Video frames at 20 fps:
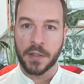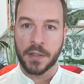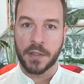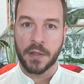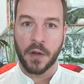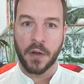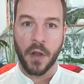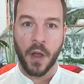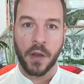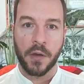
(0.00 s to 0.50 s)

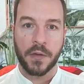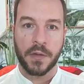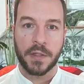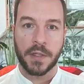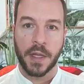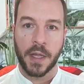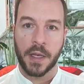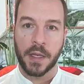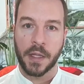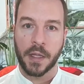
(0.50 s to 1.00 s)
start
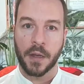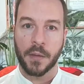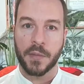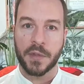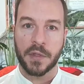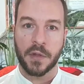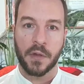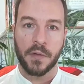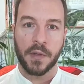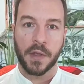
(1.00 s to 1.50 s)
understanding and
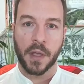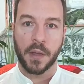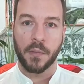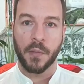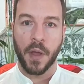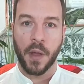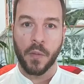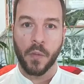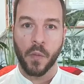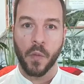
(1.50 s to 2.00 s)
observing
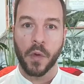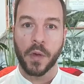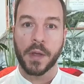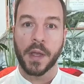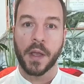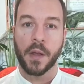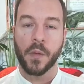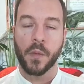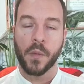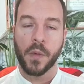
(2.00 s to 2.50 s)
and
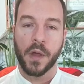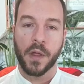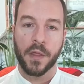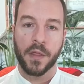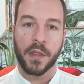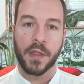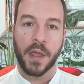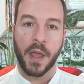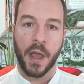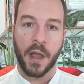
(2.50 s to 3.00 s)
working with
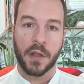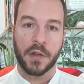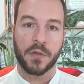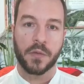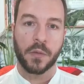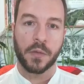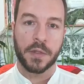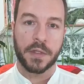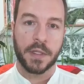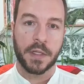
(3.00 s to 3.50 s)
the
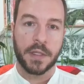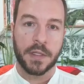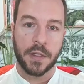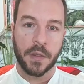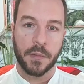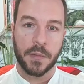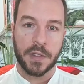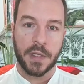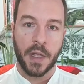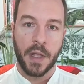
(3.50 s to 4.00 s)
actual
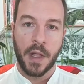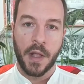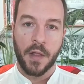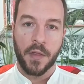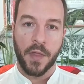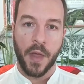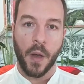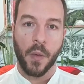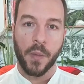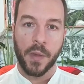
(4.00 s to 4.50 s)
systems
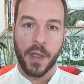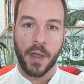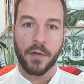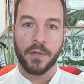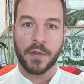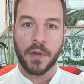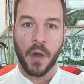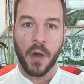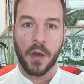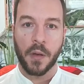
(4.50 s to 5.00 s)
that we have
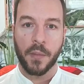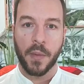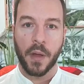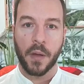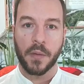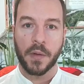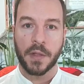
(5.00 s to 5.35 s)
taught about.